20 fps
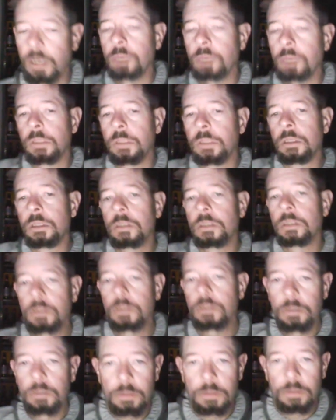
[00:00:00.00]
ah,
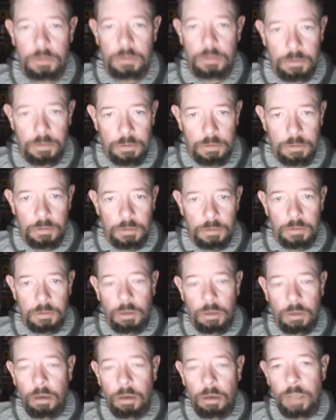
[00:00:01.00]

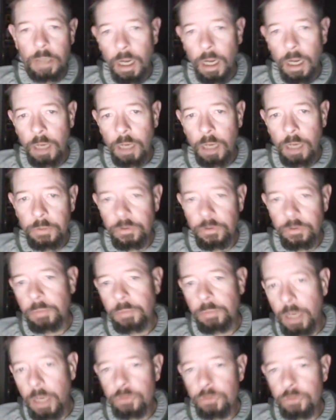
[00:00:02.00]
Oh yeah, I went to a
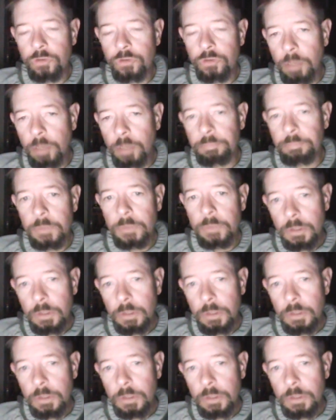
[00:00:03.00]
bottle shop.